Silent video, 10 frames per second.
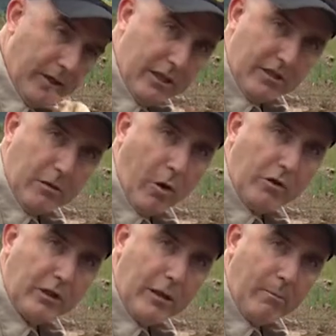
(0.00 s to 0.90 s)
these
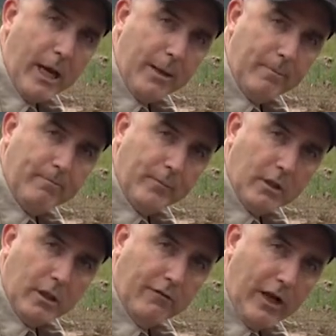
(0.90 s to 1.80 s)
commercially made
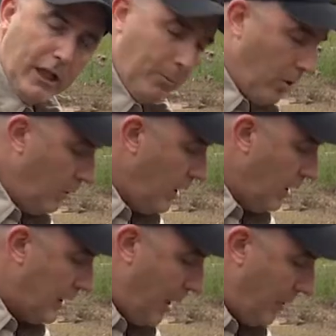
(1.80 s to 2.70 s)
available
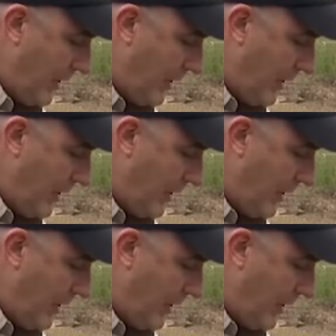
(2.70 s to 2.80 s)
copper